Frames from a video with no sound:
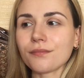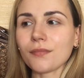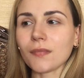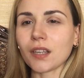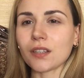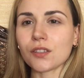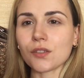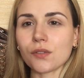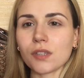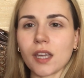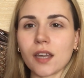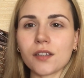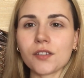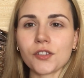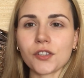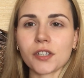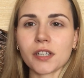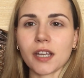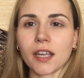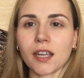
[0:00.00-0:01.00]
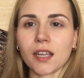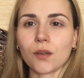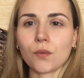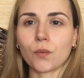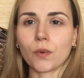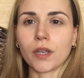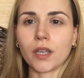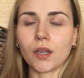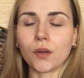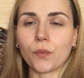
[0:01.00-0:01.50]
so yesterday
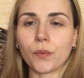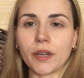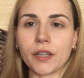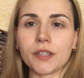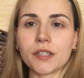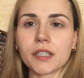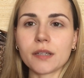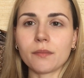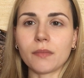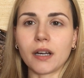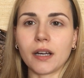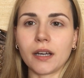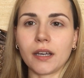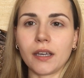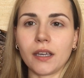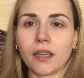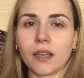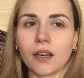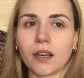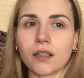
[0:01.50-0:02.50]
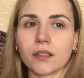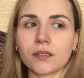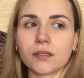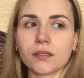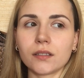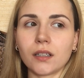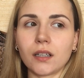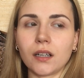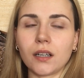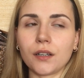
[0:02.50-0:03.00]
we went to my
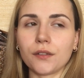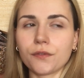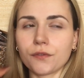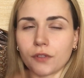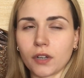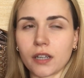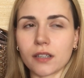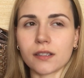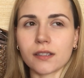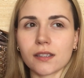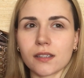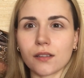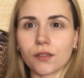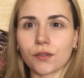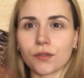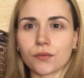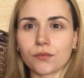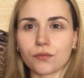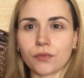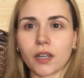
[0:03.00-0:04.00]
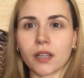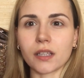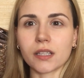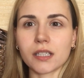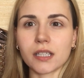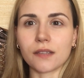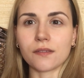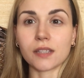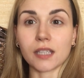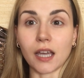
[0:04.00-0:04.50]
uh, friend's
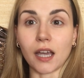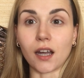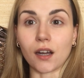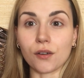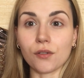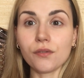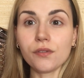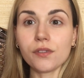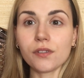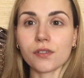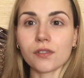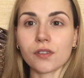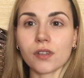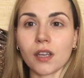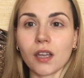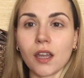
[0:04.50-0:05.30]
relative's house